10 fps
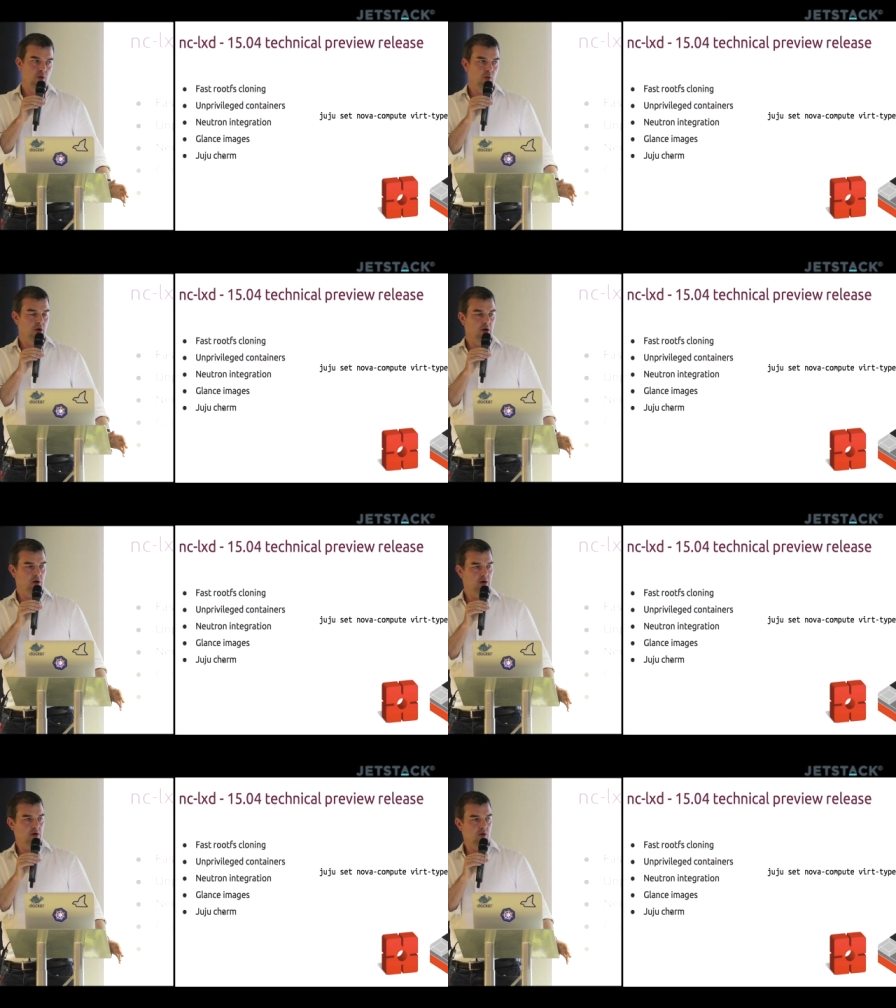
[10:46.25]

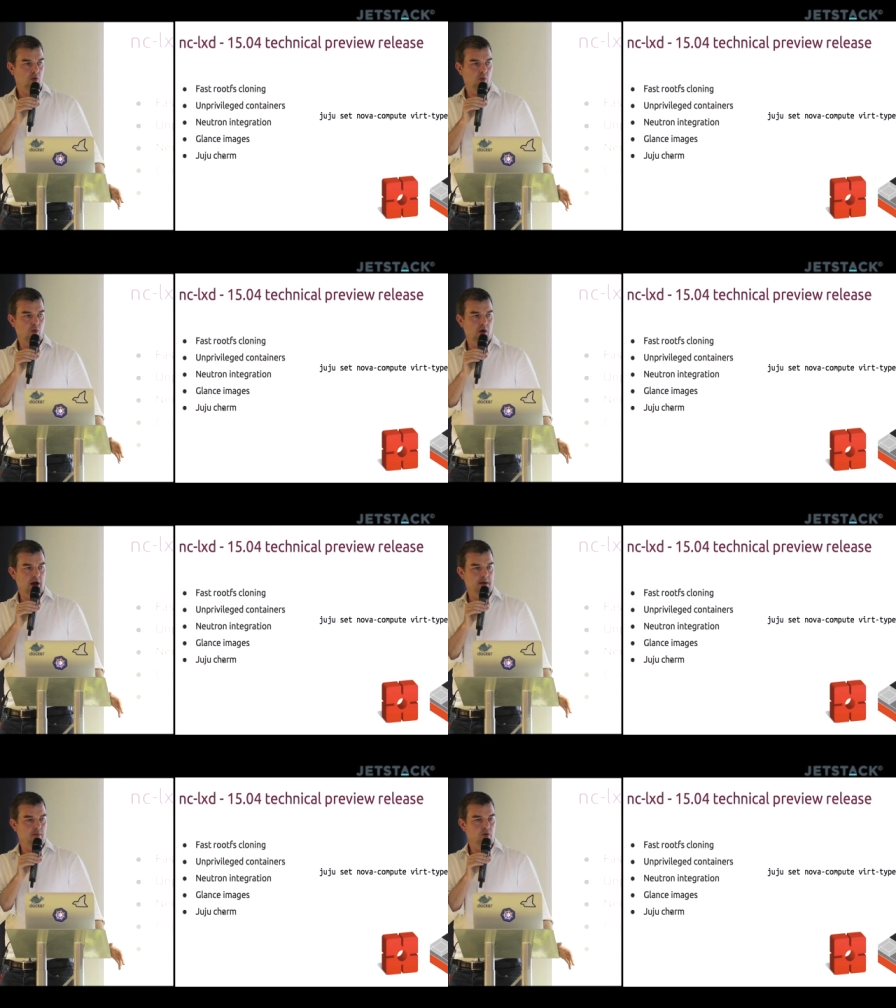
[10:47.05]
will,
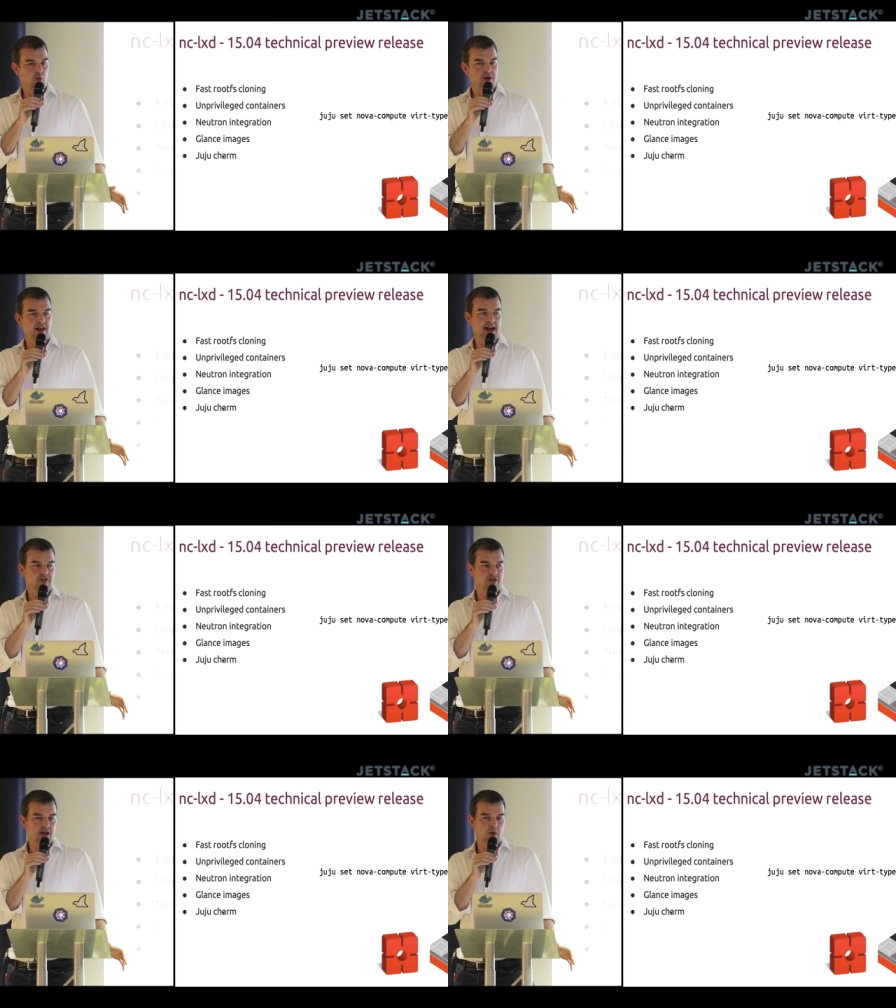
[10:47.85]
with
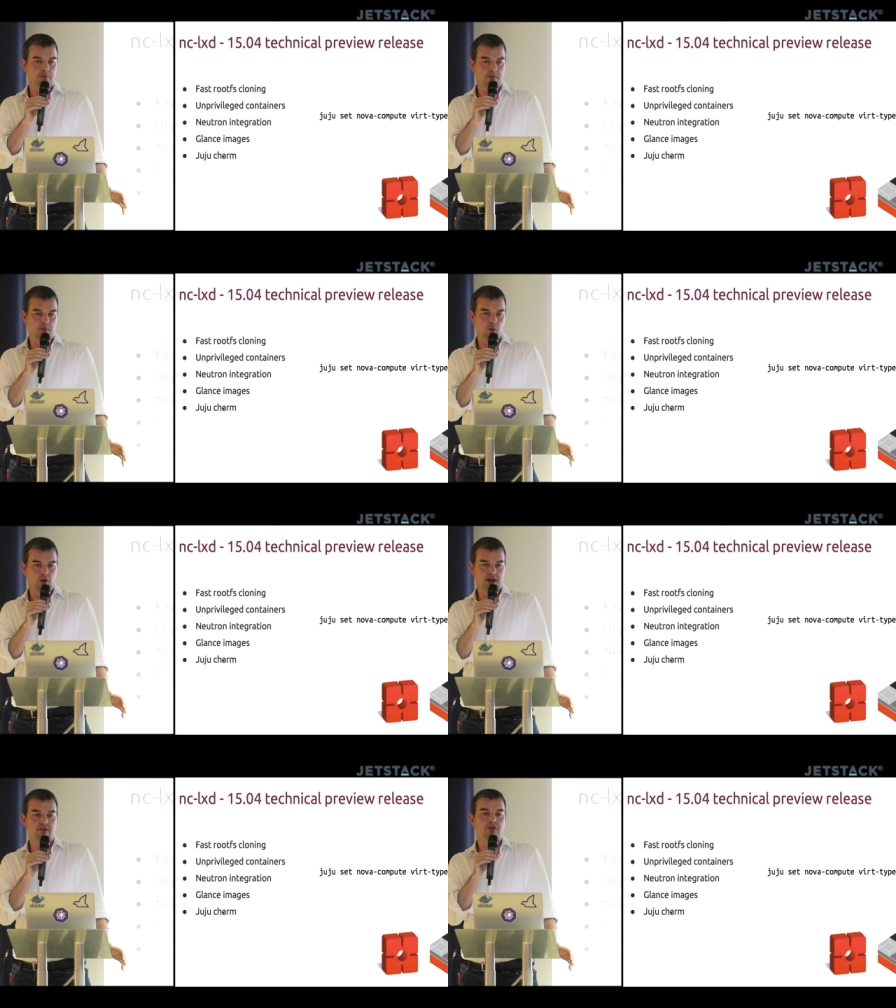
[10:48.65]
LXD,
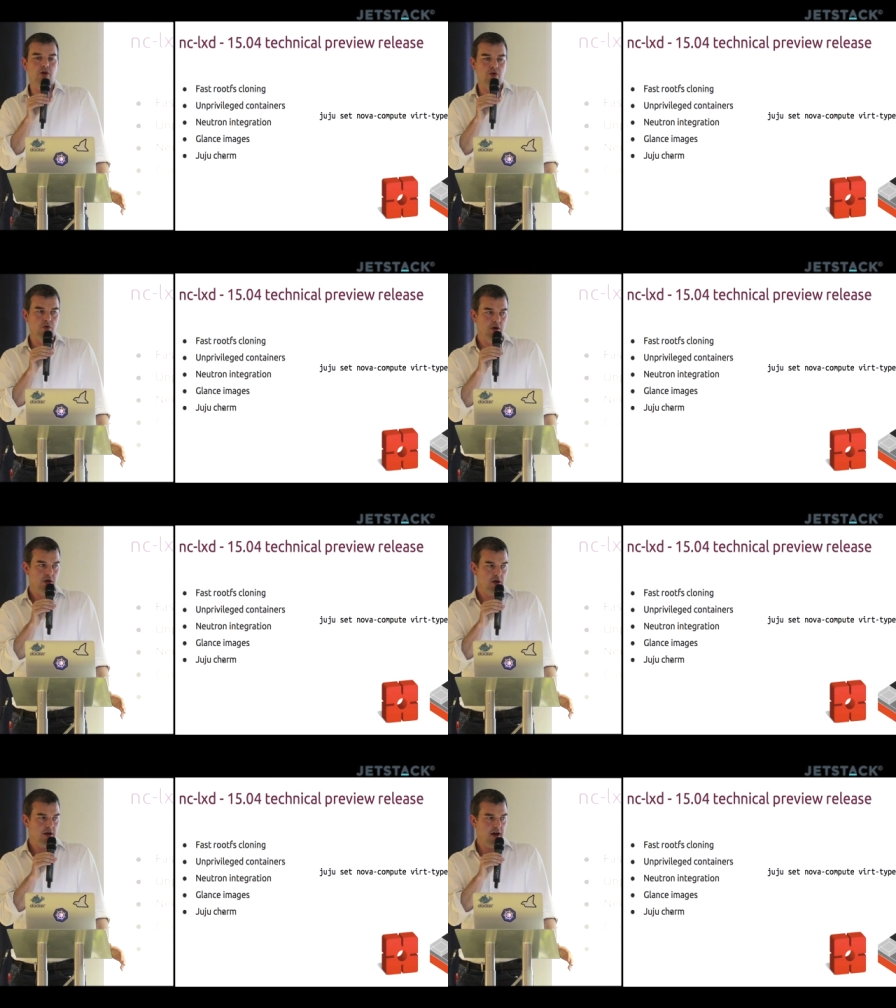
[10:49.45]
will give you
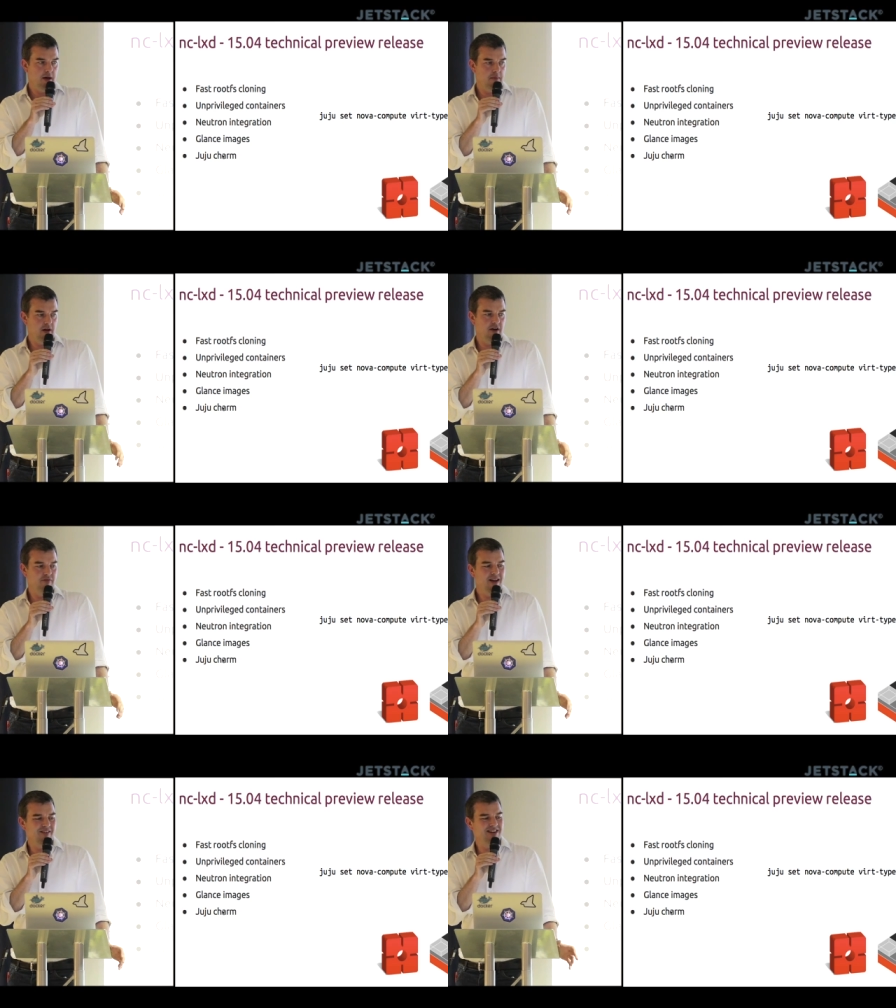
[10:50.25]
a
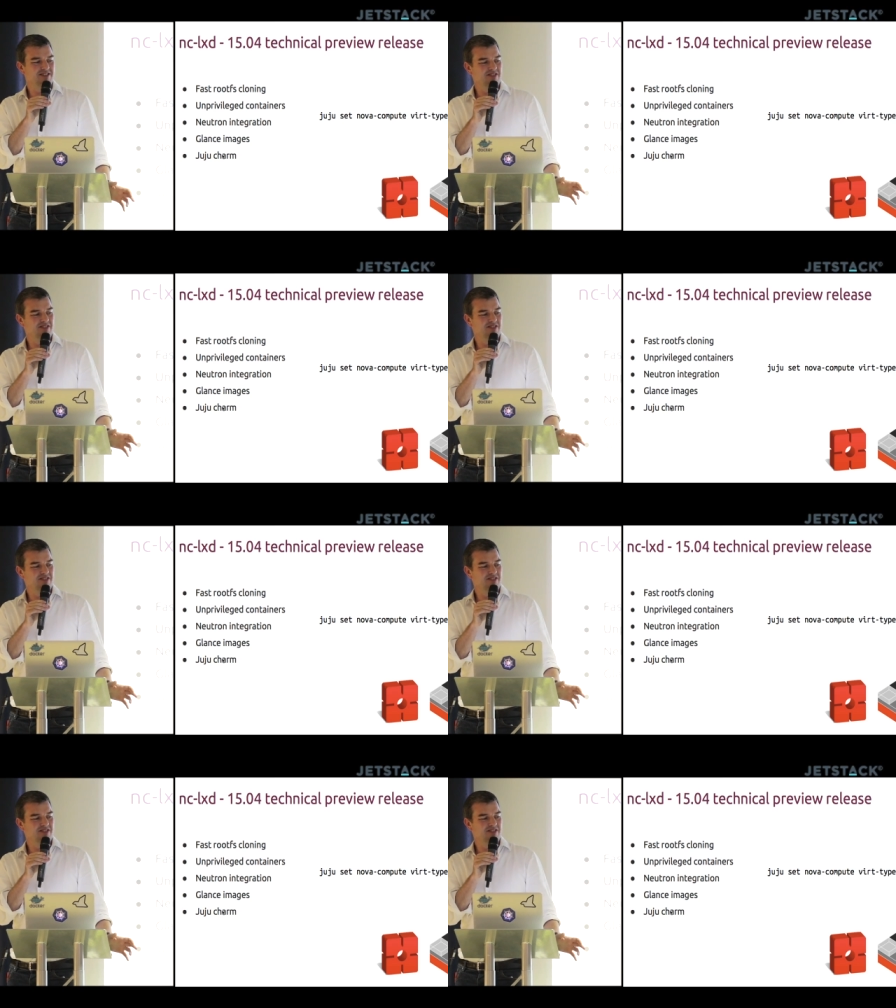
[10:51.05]
very